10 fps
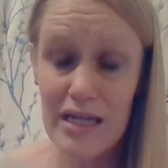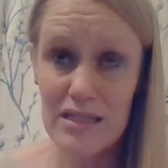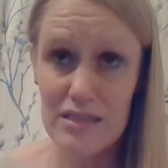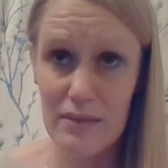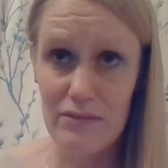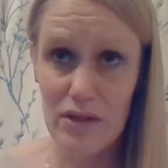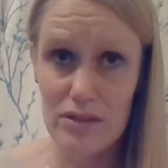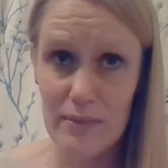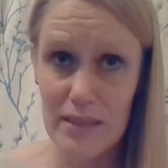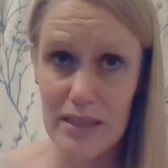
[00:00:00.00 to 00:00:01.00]
So I rocked
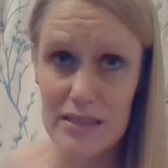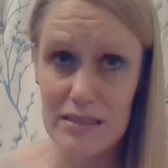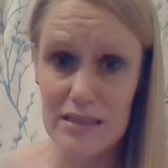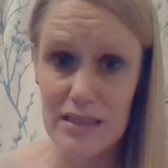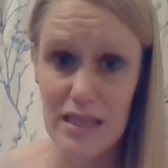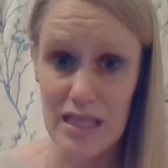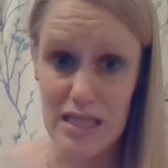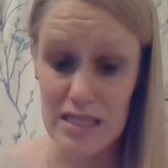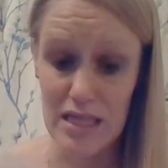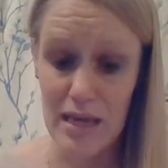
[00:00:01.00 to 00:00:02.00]
up at this
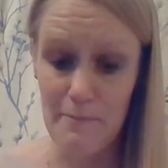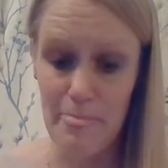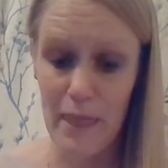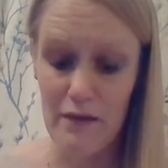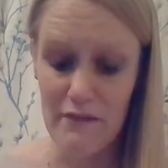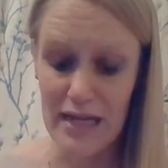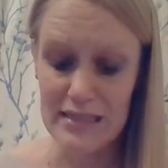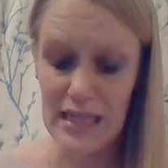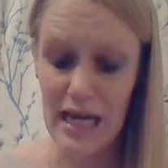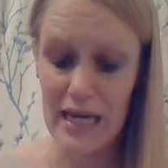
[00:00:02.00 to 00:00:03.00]

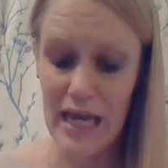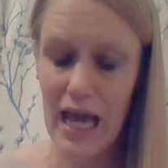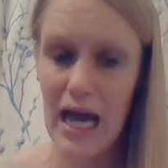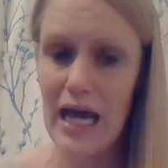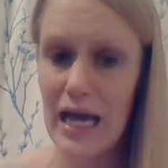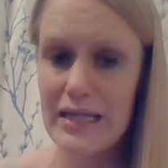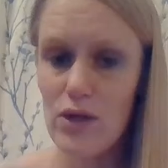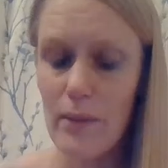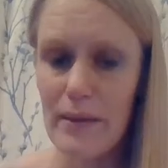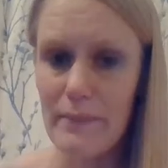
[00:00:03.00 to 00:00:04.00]
event, and I had
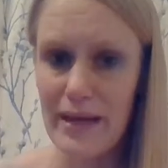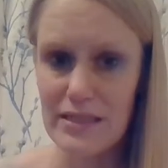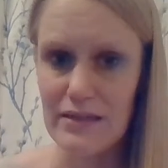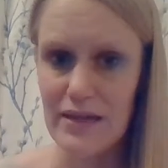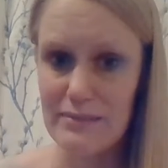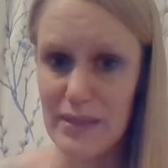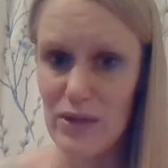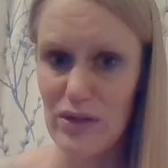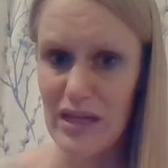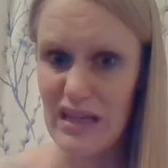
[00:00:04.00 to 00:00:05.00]
got a bit better. I'd been
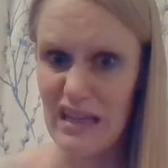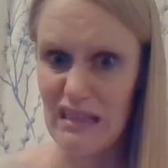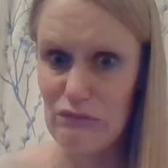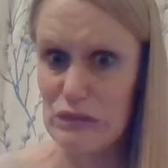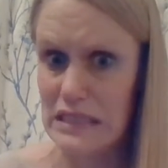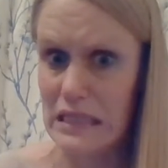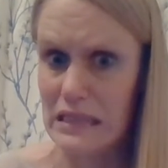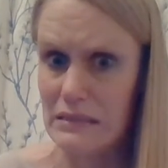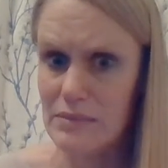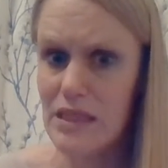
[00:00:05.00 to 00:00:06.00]
on it like 3
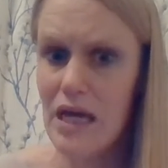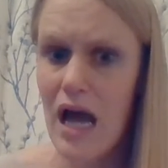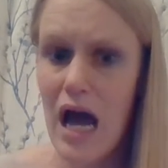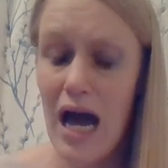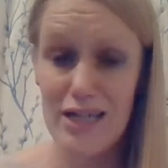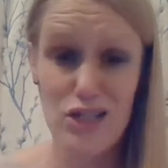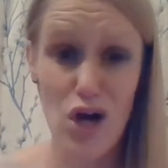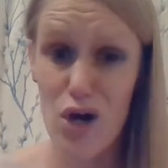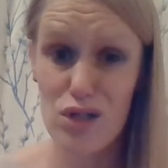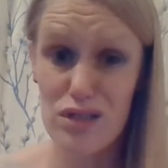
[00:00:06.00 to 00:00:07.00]
times. I'd
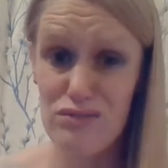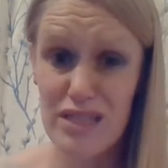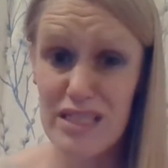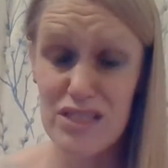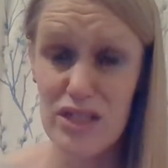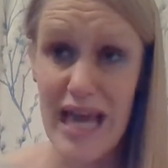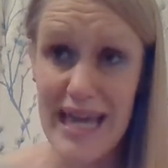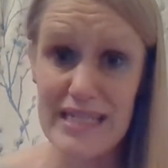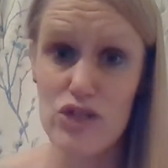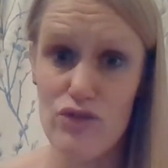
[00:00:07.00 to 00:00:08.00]
hardly really done
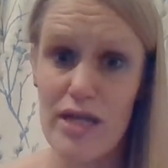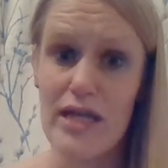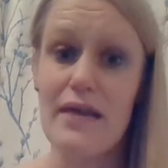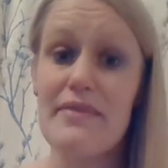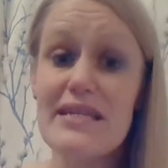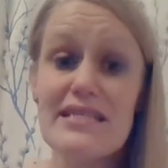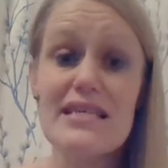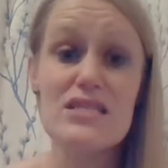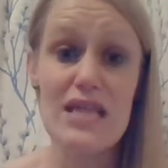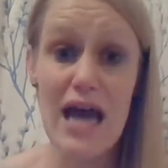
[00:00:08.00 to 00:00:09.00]
any training, and this
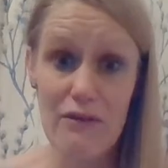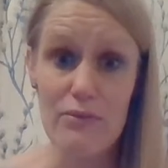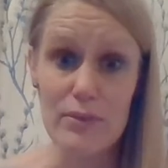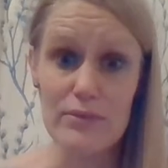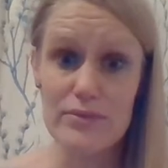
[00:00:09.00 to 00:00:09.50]
is terrible.